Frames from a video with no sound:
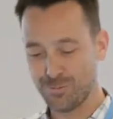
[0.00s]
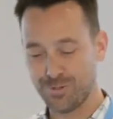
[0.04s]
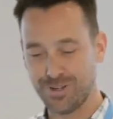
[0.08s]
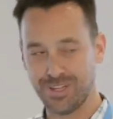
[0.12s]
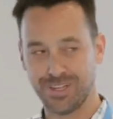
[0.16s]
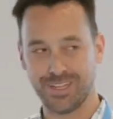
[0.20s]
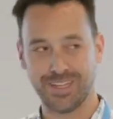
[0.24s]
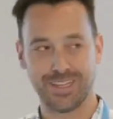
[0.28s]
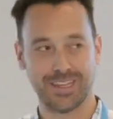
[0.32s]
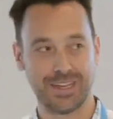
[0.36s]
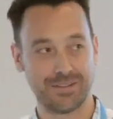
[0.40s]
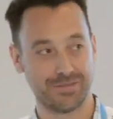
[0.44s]

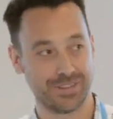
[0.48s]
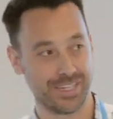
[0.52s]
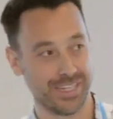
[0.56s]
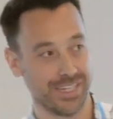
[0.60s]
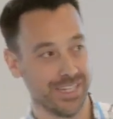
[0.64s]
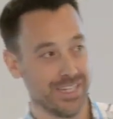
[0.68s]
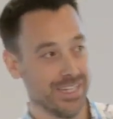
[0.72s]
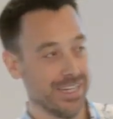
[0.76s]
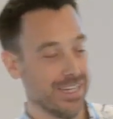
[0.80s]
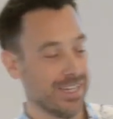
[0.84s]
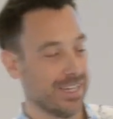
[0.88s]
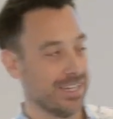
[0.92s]
Really lovely.
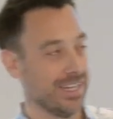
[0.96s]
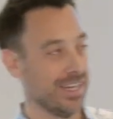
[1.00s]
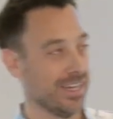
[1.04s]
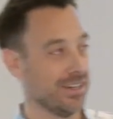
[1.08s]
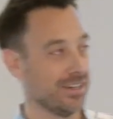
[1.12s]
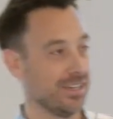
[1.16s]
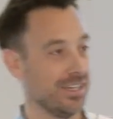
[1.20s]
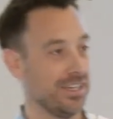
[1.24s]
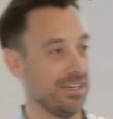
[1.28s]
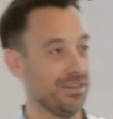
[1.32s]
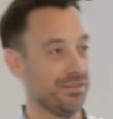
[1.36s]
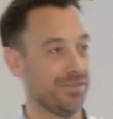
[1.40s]

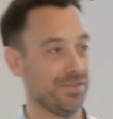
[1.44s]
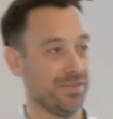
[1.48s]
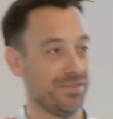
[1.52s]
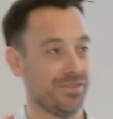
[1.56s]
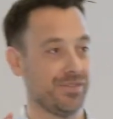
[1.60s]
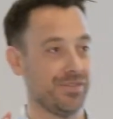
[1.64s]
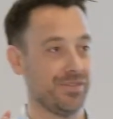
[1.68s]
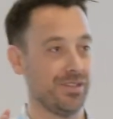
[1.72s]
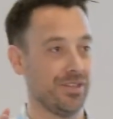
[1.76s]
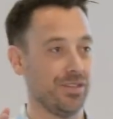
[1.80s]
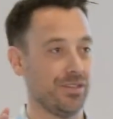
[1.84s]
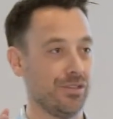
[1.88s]
Now,
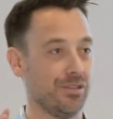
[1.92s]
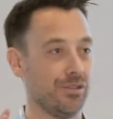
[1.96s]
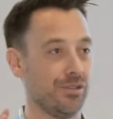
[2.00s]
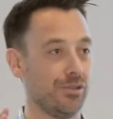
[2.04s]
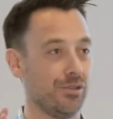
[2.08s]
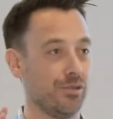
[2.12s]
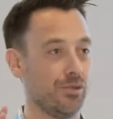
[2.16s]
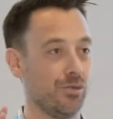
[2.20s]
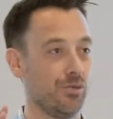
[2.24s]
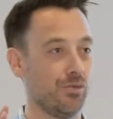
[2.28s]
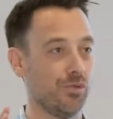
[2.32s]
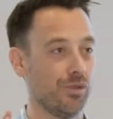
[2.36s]
if
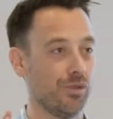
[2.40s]
you